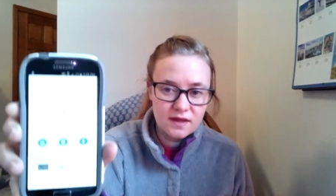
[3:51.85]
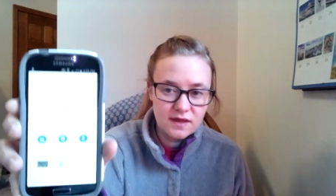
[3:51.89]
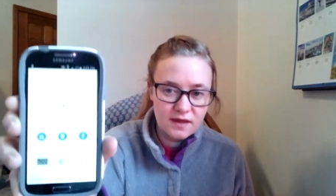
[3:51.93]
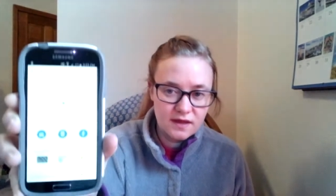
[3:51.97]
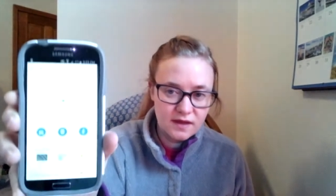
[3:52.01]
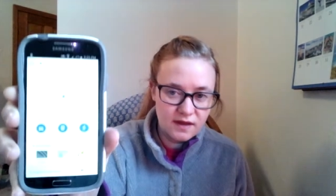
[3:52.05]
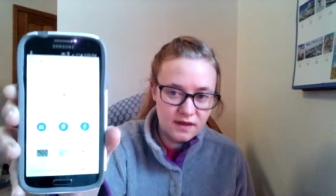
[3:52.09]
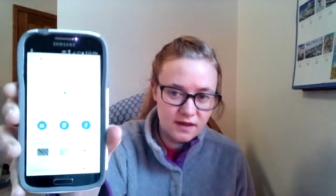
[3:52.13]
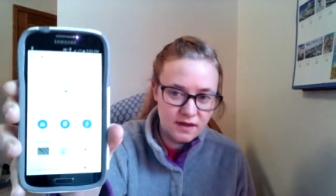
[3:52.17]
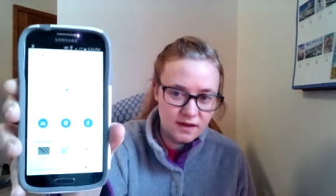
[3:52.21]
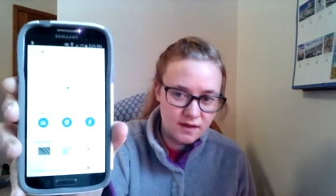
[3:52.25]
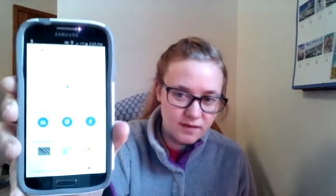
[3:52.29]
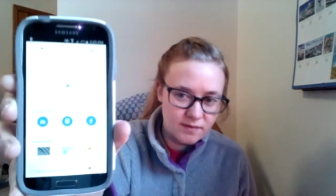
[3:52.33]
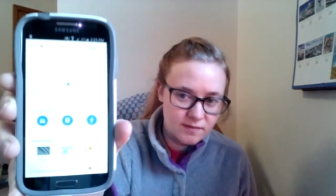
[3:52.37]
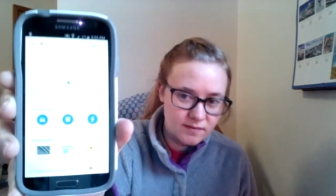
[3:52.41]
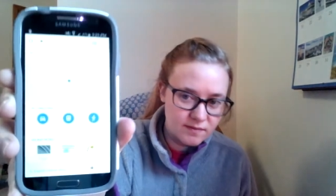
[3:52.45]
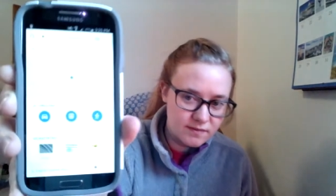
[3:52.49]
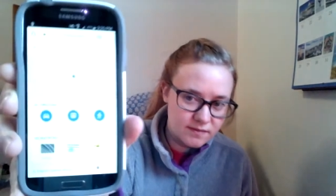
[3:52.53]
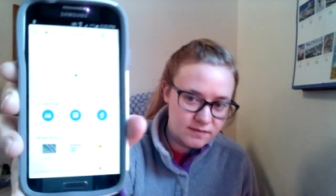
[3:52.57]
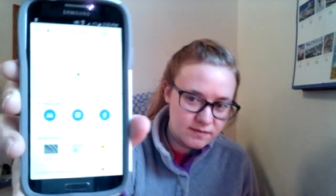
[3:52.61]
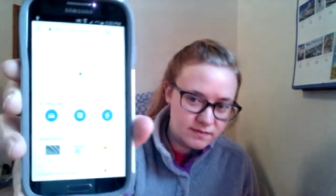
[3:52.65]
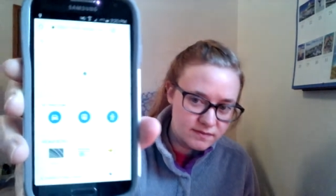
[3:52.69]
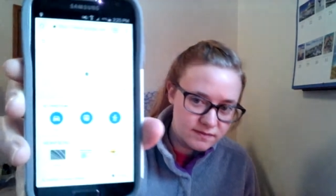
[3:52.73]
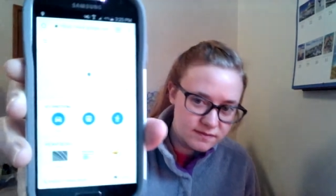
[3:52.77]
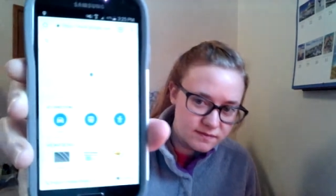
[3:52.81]

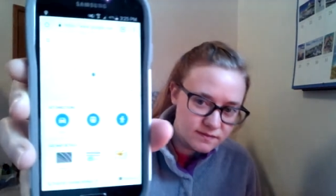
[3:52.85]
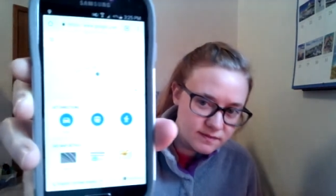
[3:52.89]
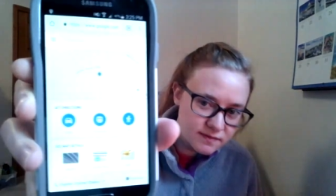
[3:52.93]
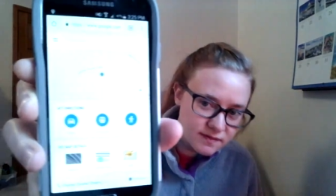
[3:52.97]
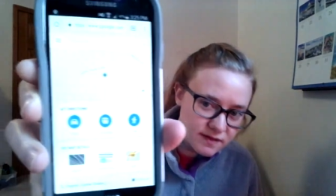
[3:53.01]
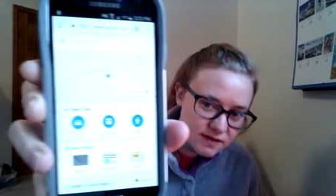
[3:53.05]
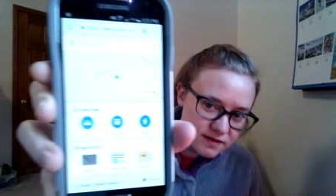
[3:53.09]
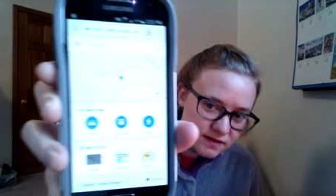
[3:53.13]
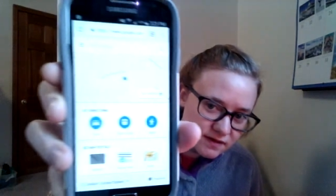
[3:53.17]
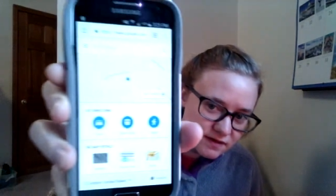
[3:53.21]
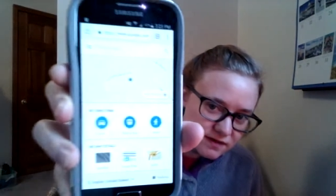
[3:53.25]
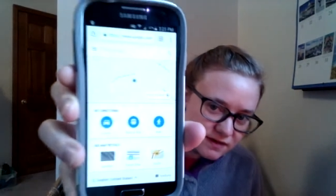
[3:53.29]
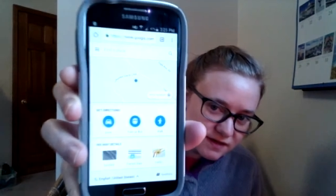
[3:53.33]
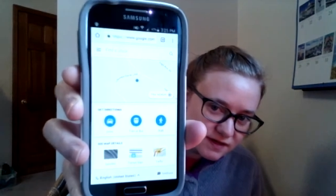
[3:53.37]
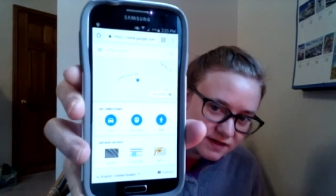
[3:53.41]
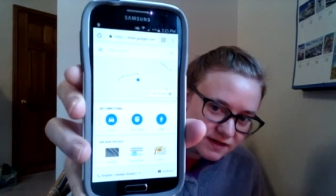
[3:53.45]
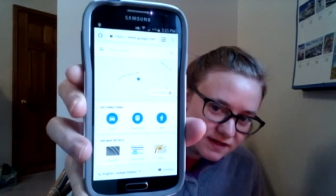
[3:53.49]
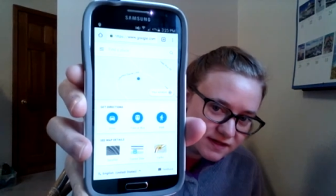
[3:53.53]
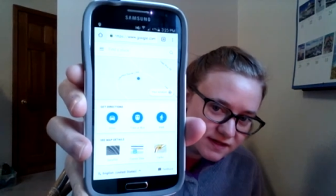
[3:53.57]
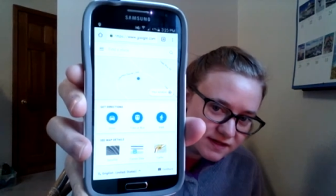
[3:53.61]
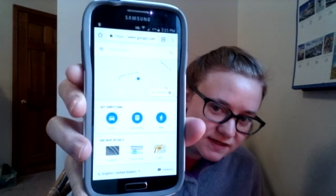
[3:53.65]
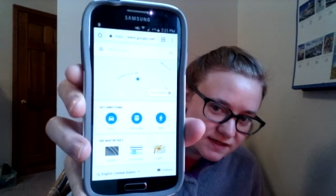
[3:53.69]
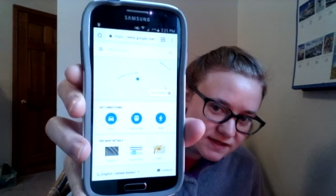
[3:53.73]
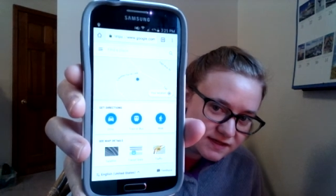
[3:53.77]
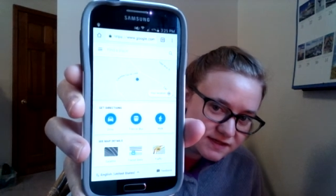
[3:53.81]
it'll look
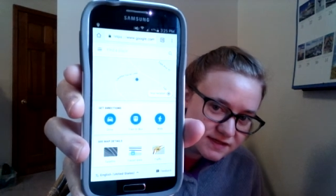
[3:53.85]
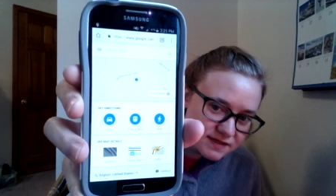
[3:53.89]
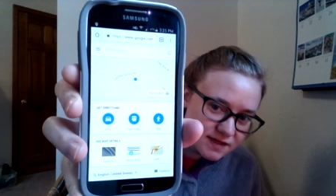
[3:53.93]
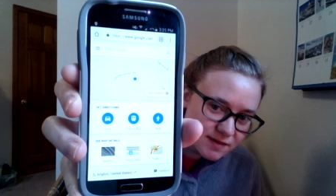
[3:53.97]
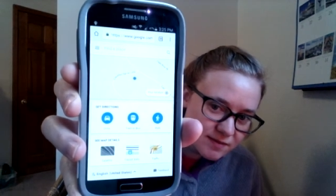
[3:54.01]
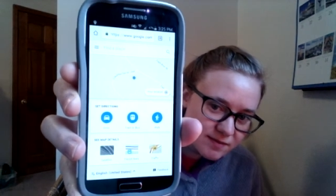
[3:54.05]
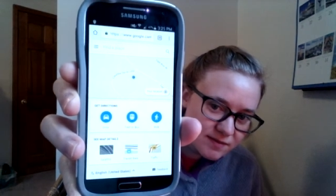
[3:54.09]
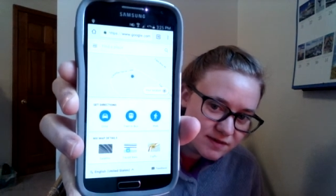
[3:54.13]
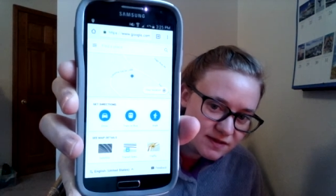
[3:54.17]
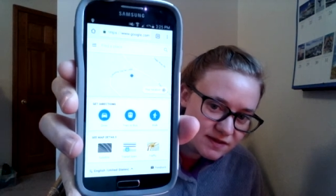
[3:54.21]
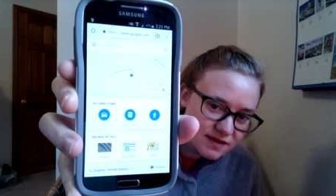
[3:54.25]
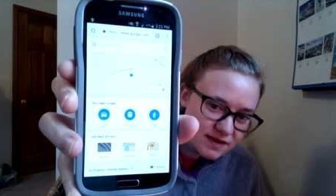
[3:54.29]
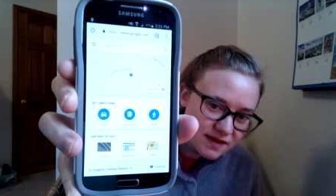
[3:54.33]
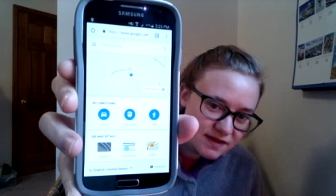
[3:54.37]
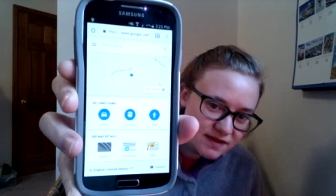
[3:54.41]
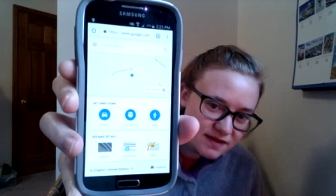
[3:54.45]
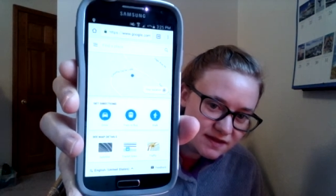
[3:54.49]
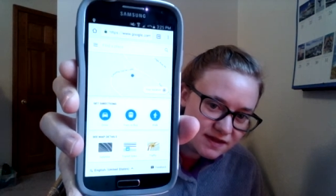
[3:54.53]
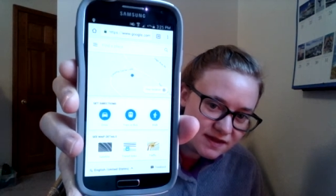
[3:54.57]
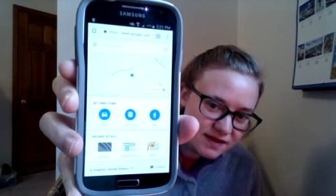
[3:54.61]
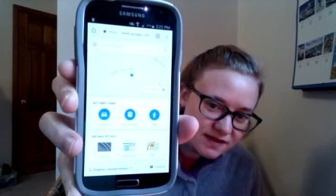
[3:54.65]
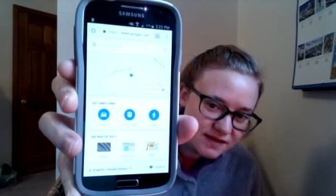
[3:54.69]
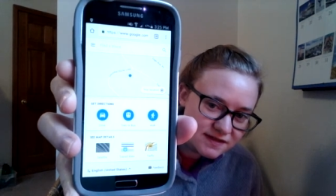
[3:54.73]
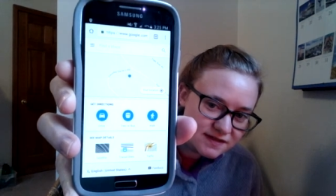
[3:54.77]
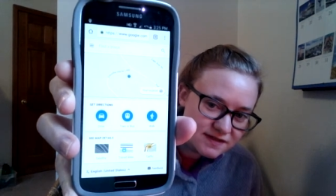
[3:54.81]
something like
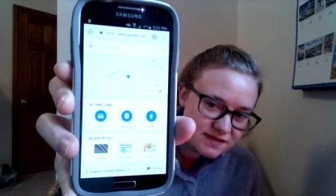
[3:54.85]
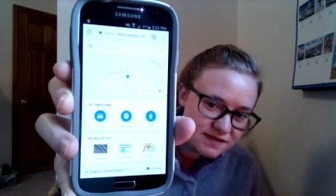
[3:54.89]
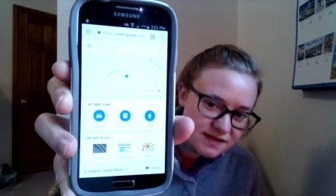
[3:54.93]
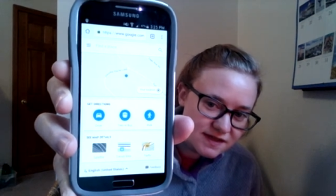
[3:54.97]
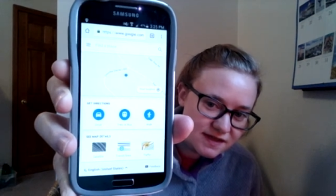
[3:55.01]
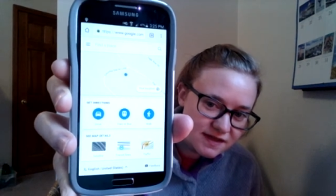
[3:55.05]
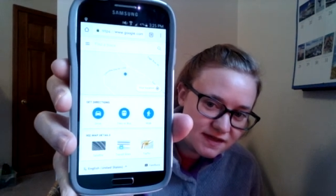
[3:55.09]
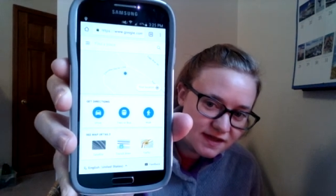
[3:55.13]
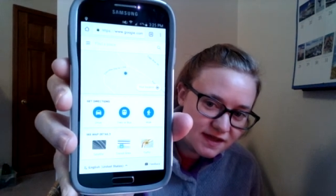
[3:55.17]
this.